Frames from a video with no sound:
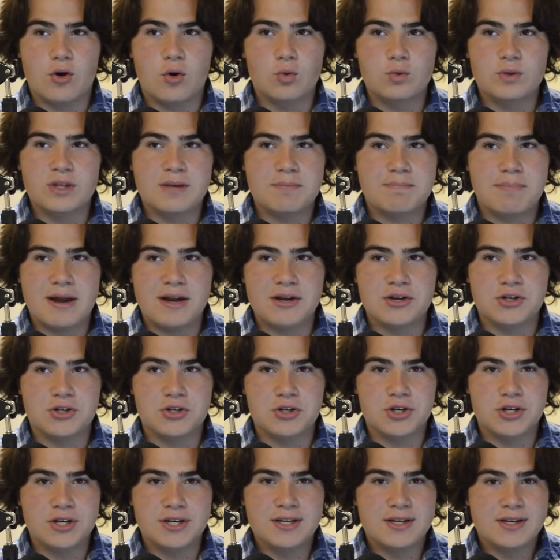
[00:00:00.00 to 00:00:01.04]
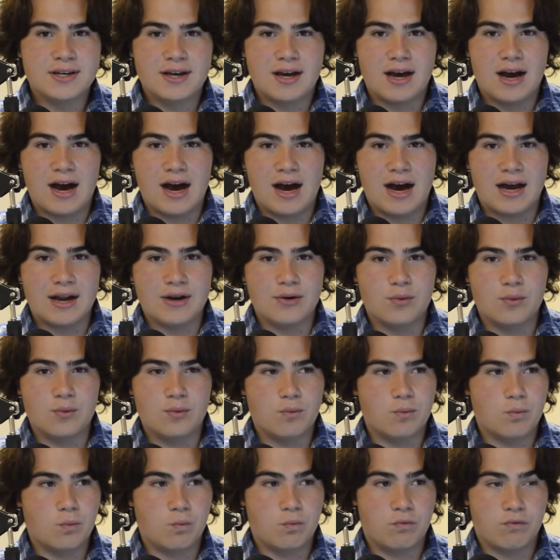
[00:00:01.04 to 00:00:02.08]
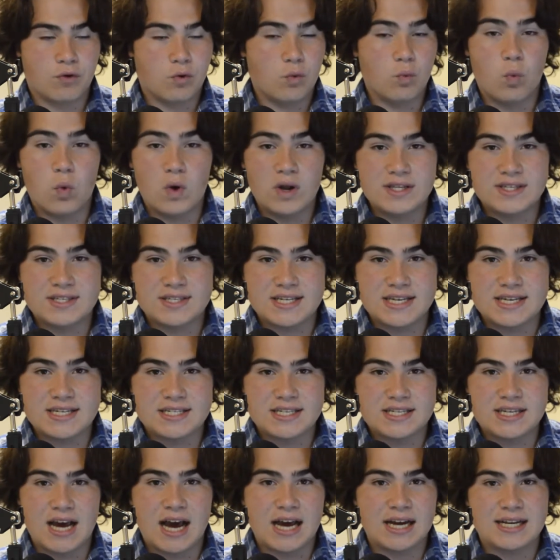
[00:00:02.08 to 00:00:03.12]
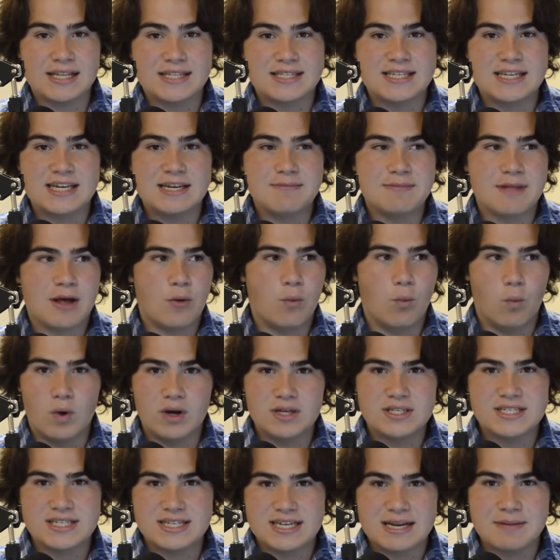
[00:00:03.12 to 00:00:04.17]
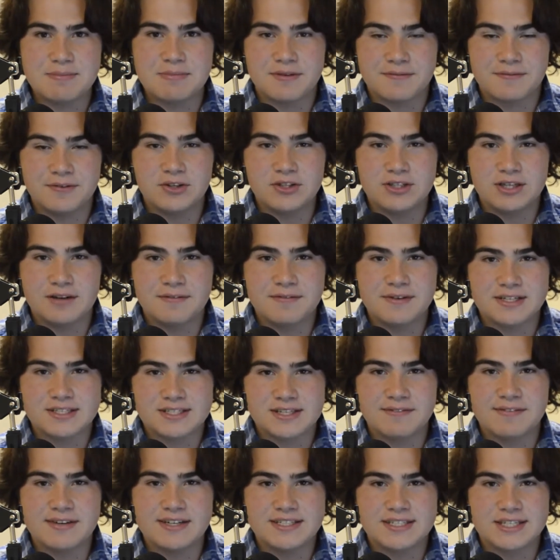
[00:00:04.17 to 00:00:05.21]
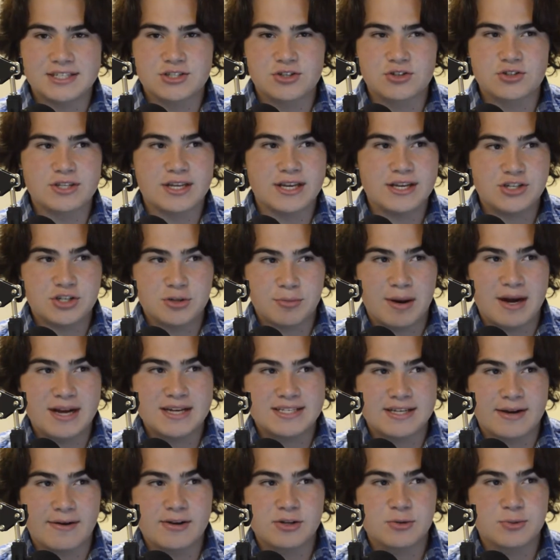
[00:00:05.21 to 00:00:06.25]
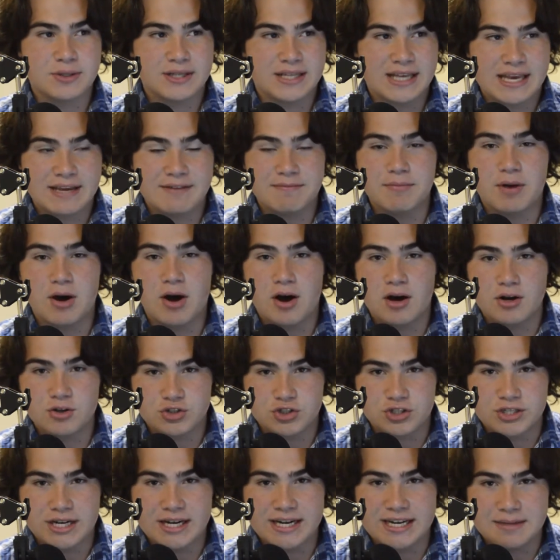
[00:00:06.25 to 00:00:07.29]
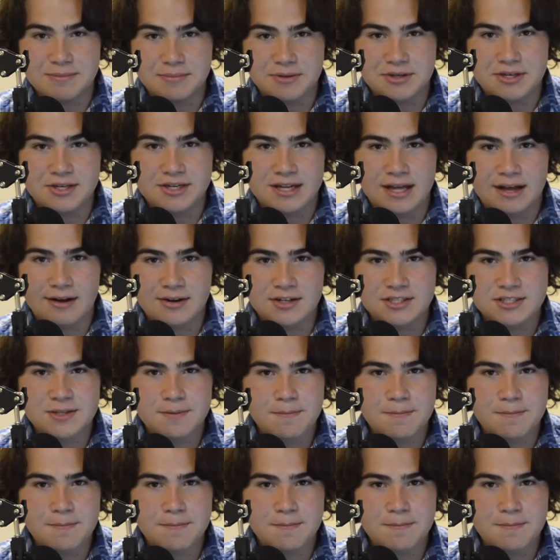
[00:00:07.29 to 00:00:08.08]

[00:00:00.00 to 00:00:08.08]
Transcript: only been good for one season on a team that wasn't named the Philadelphia 76ers in Tobias Harris when they gave him $180 million?